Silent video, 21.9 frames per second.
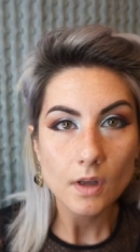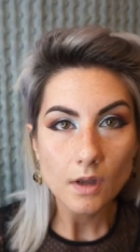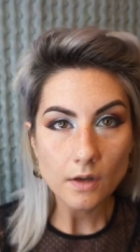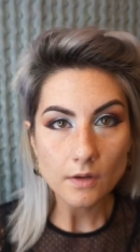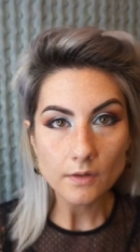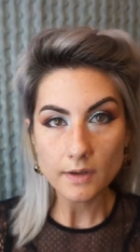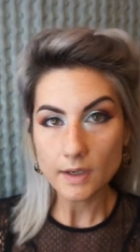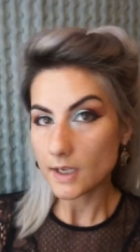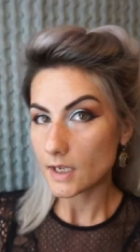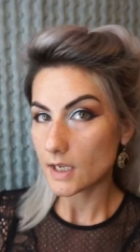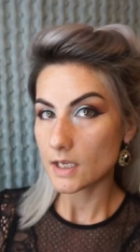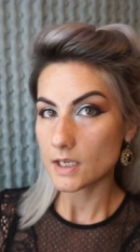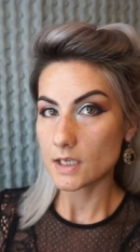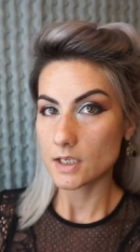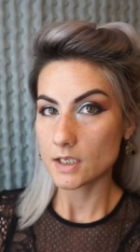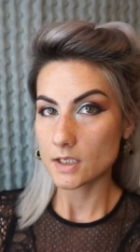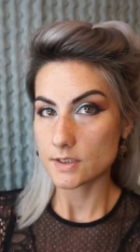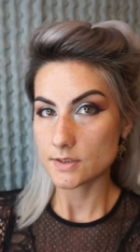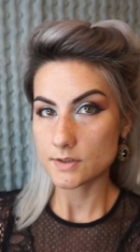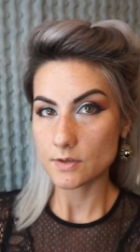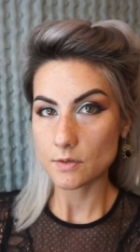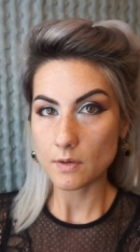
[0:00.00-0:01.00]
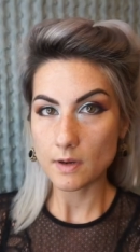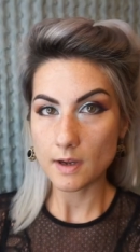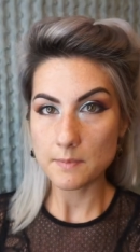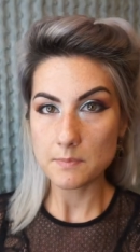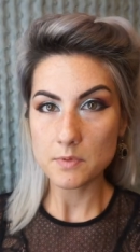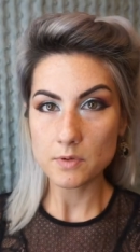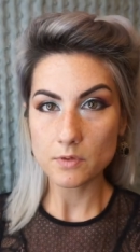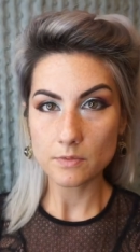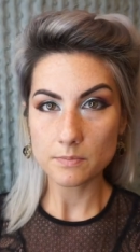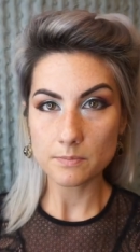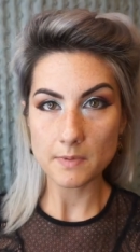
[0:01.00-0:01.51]
Okay, so I
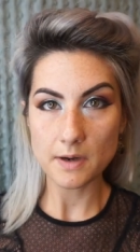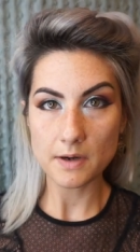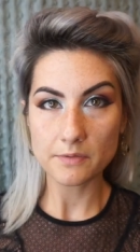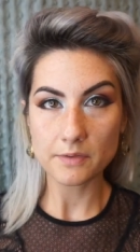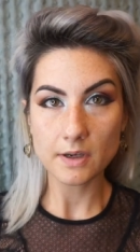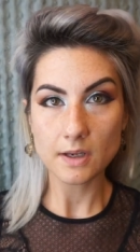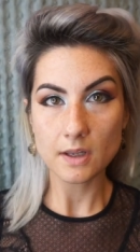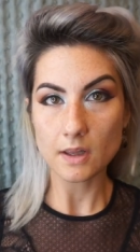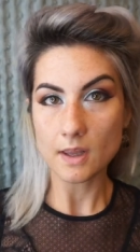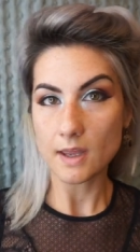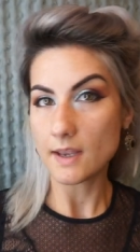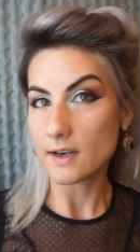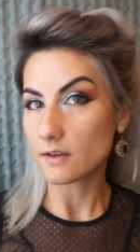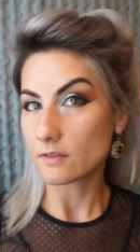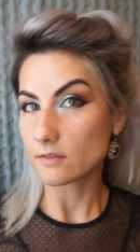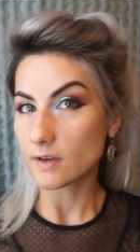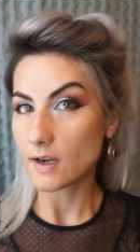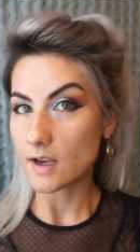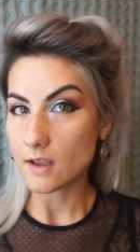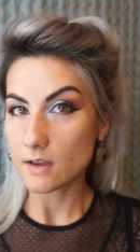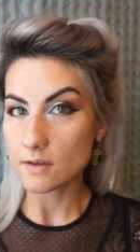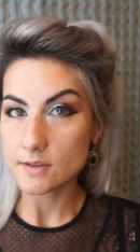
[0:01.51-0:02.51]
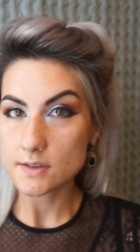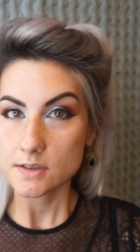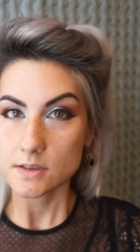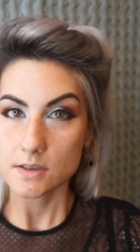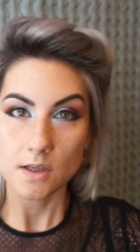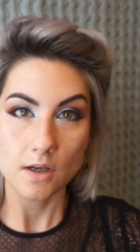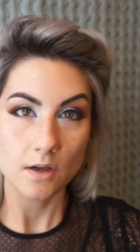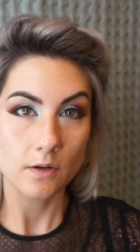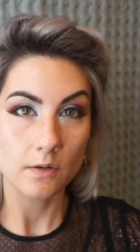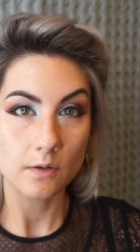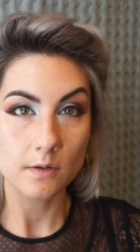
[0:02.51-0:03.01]
moved my ring light around
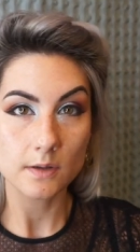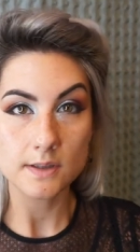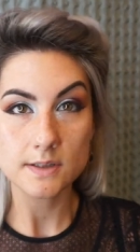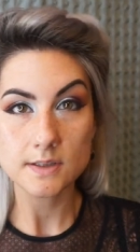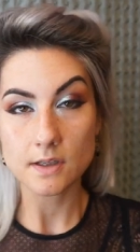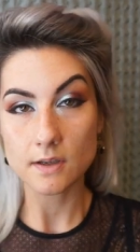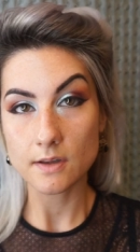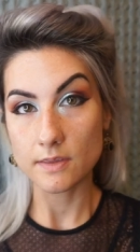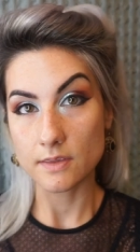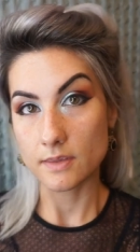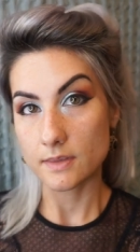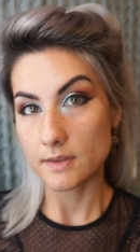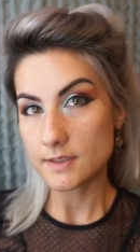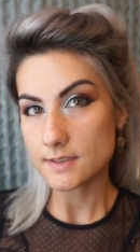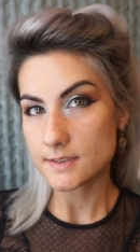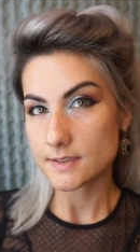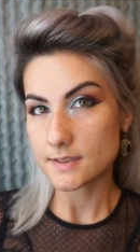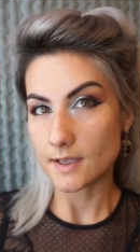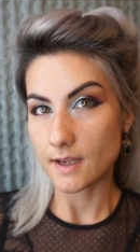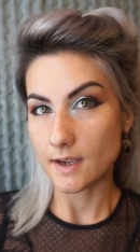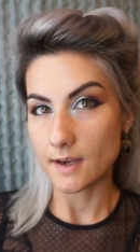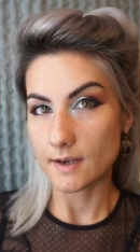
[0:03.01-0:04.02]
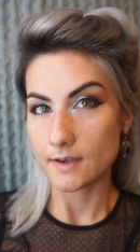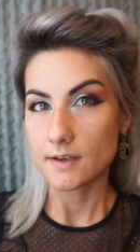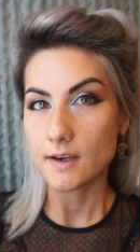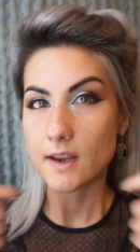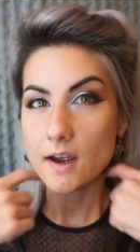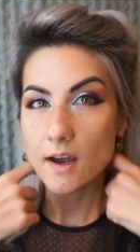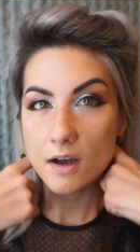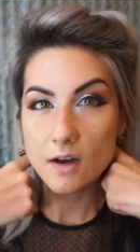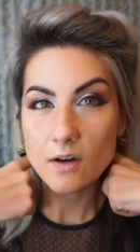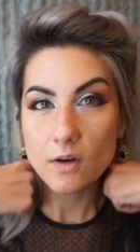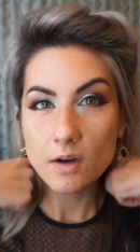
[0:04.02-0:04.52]
so it's on this side
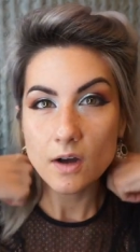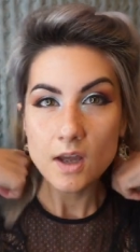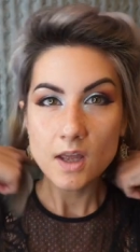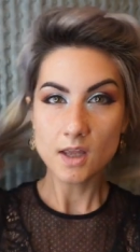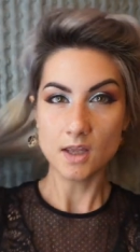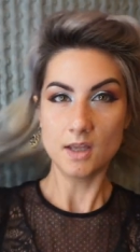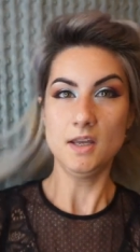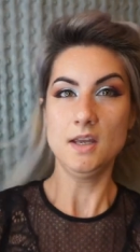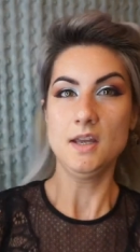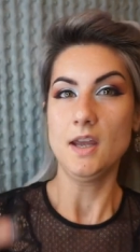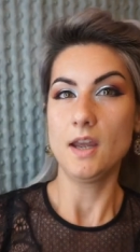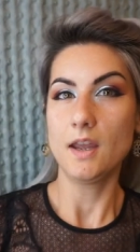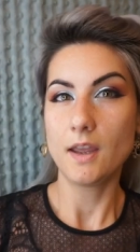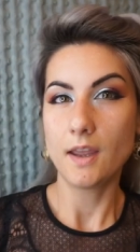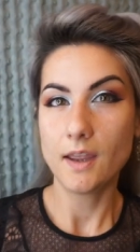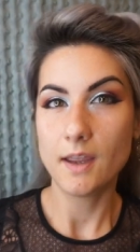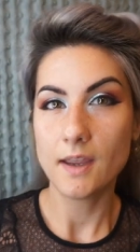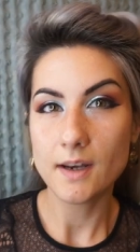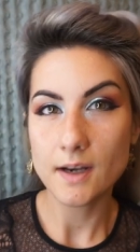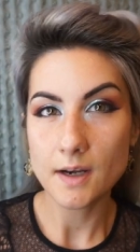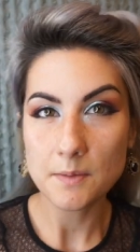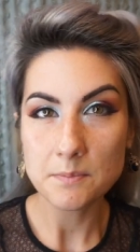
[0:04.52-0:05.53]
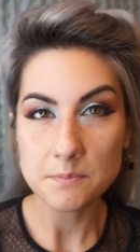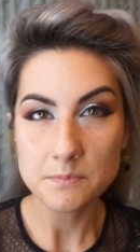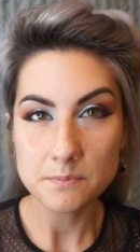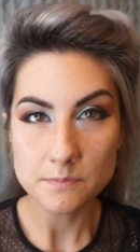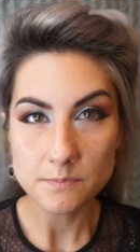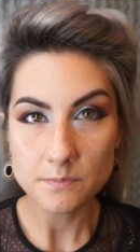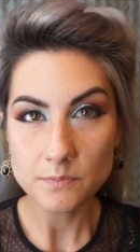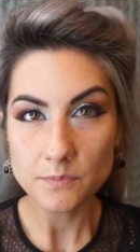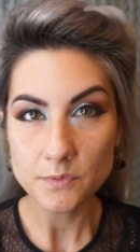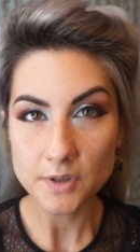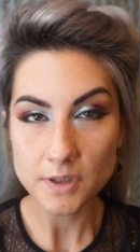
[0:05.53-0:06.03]
now, and
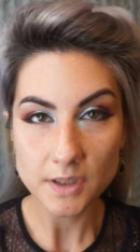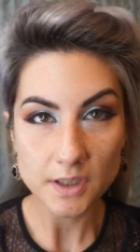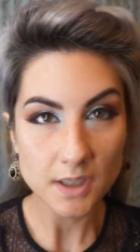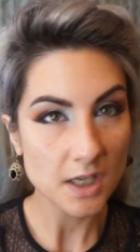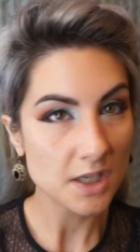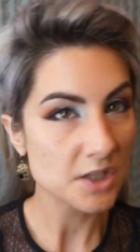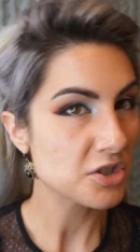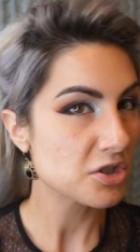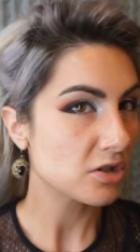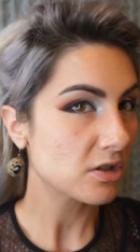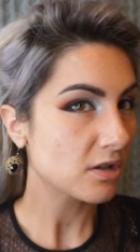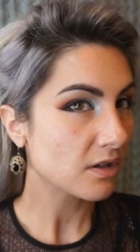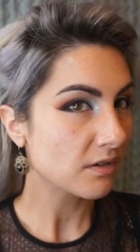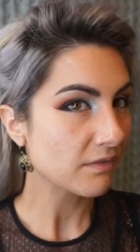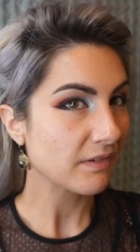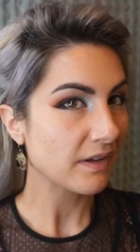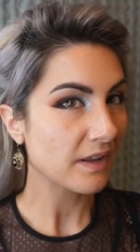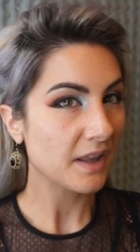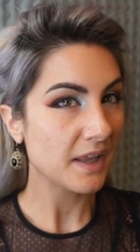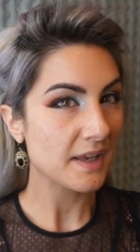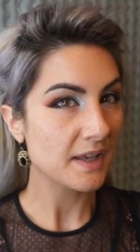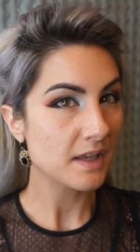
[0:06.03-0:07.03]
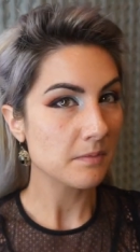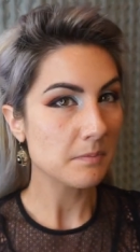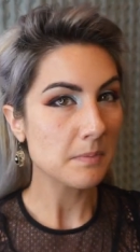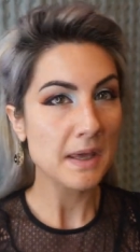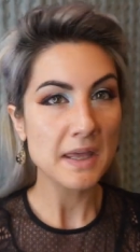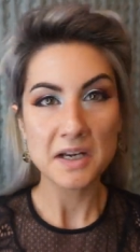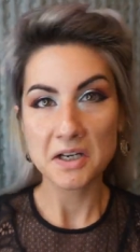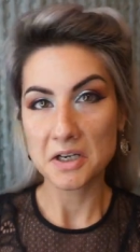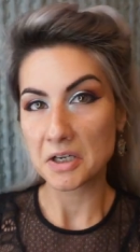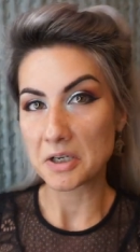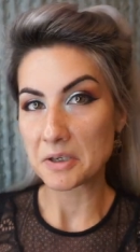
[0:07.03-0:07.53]
I'm really not sure if I like it
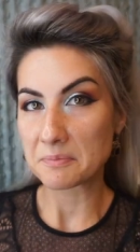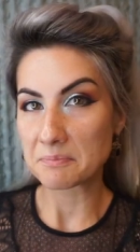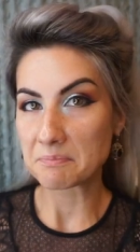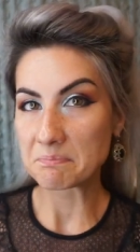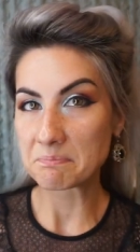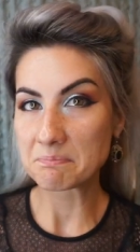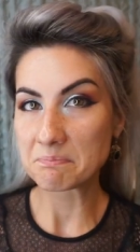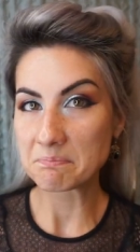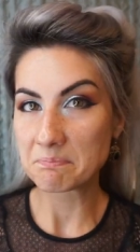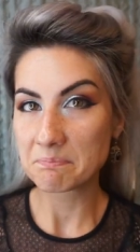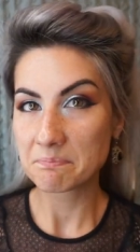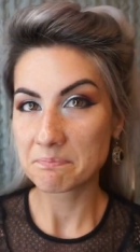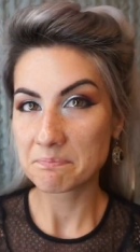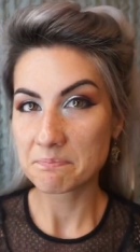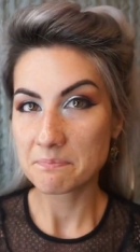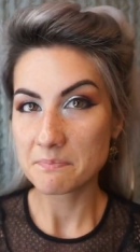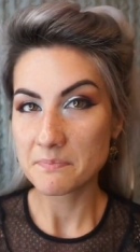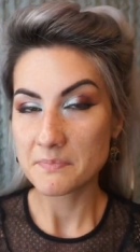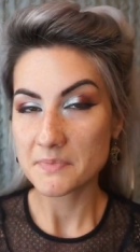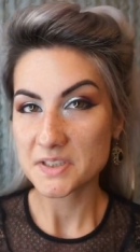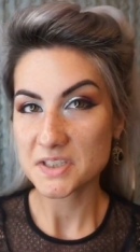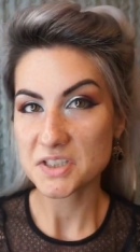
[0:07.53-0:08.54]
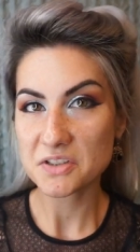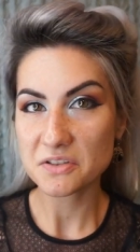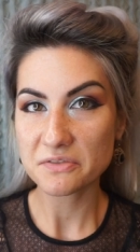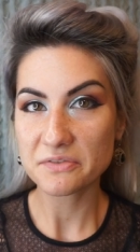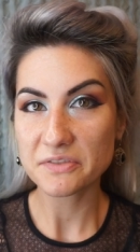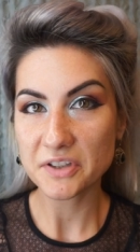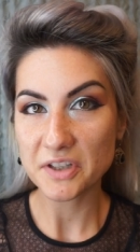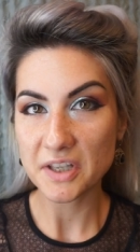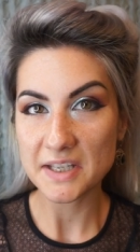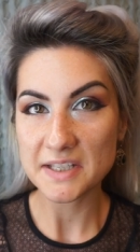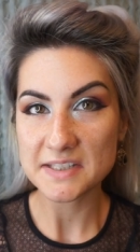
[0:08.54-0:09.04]
better. Still
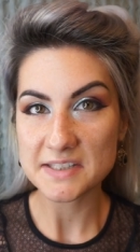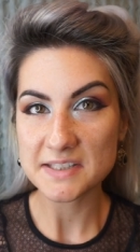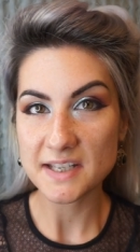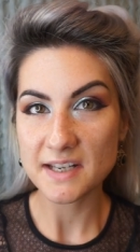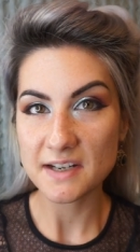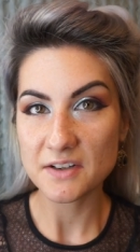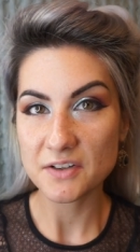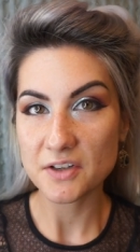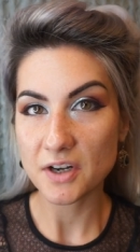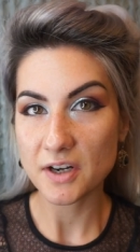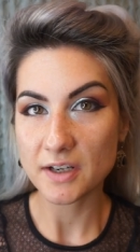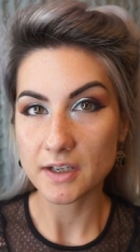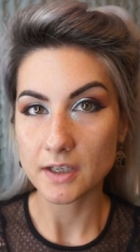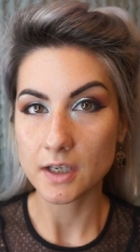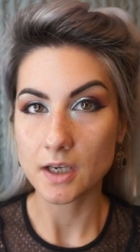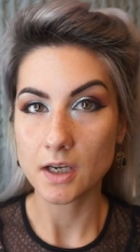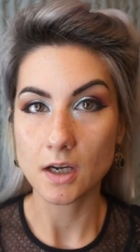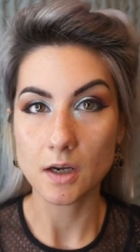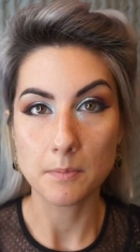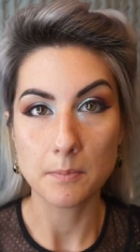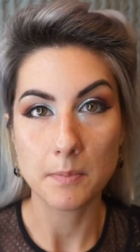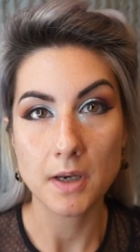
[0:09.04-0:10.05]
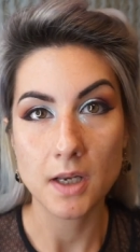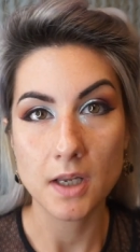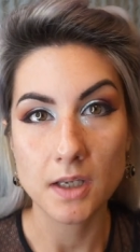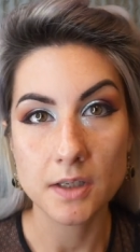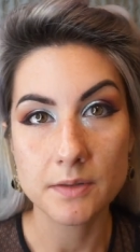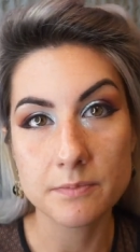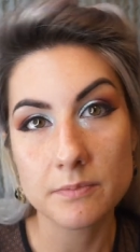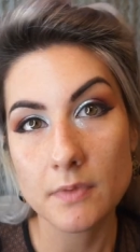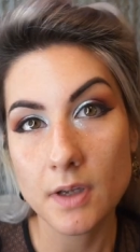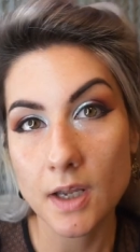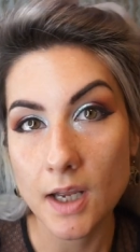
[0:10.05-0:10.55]
feel like it's kind of dark in here,
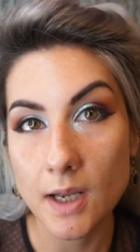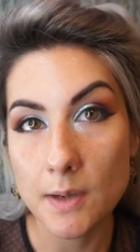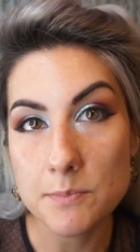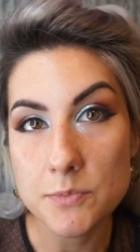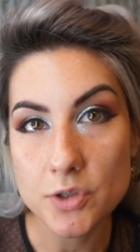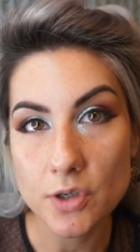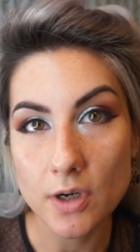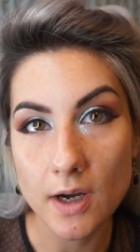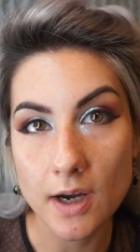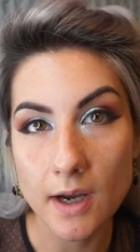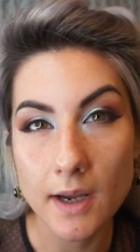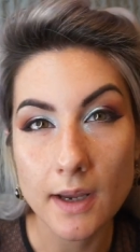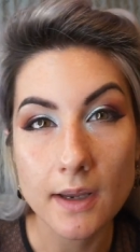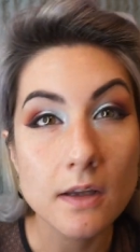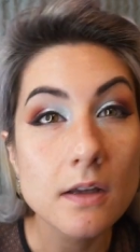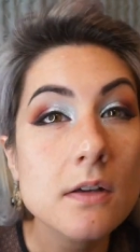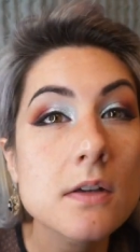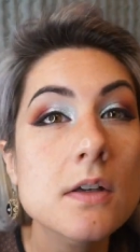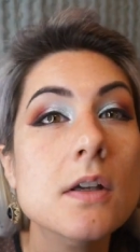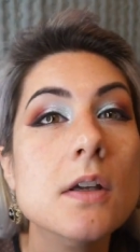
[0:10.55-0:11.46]
but I'm trying.